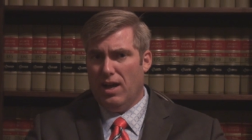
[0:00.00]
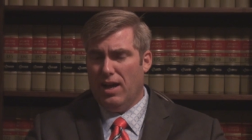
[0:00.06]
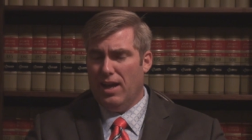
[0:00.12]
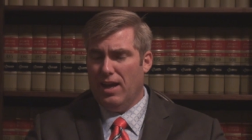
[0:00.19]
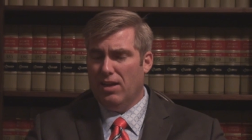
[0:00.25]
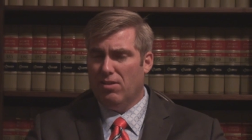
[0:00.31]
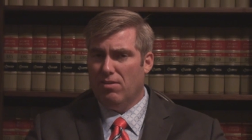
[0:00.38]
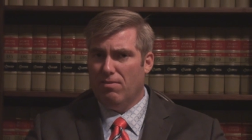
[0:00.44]

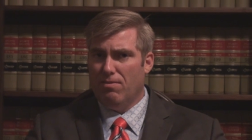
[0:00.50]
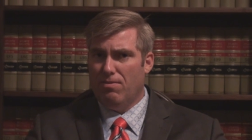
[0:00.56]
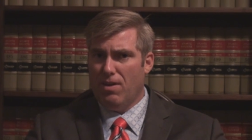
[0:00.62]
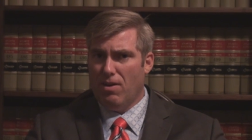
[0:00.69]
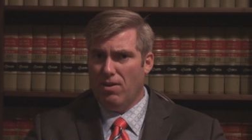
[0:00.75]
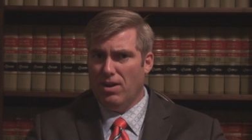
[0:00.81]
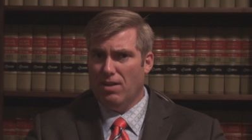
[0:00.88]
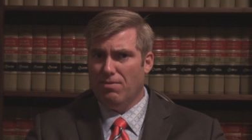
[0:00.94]
It's
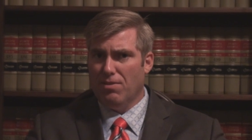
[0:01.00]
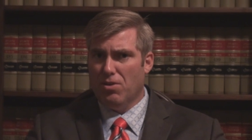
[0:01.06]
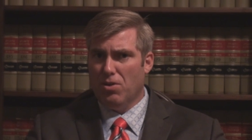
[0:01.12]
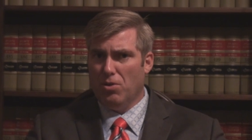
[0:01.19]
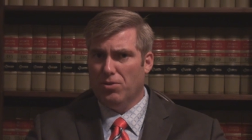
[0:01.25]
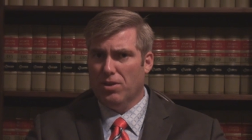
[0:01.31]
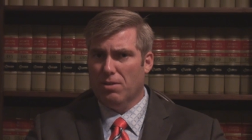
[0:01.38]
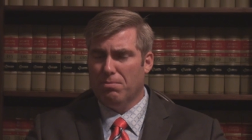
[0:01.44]
very
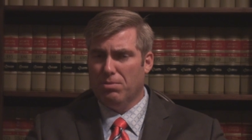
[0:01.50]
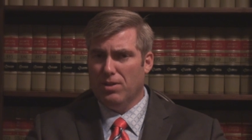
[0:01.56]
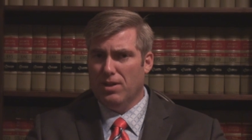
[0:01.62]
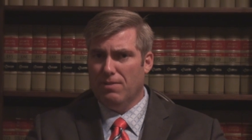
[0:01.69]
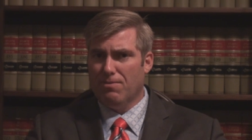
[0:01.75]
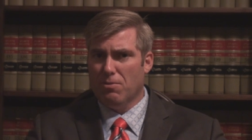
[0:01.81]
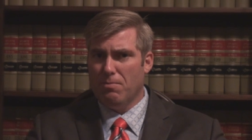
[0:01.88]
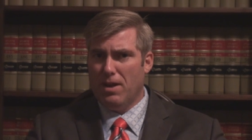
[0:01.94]
difficult to
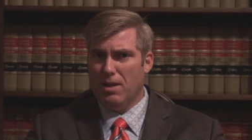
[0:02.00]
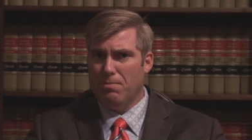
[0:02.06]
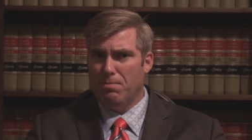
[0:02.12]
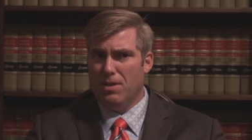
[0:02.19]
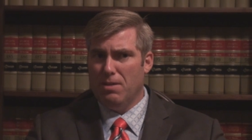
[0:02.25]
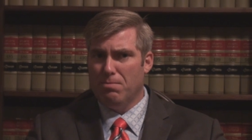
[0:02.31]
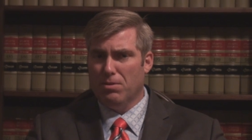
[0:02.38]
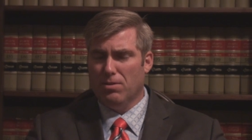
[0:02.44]
complete for
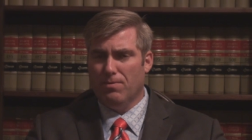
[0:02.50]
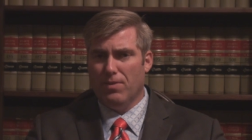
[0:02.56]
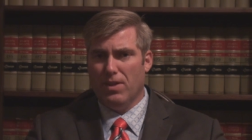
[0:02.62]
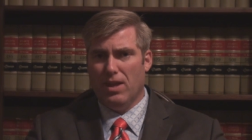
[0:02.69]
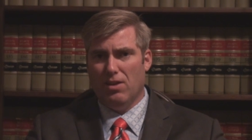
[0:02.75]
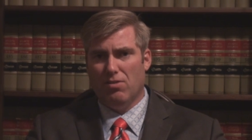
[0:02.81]
many people.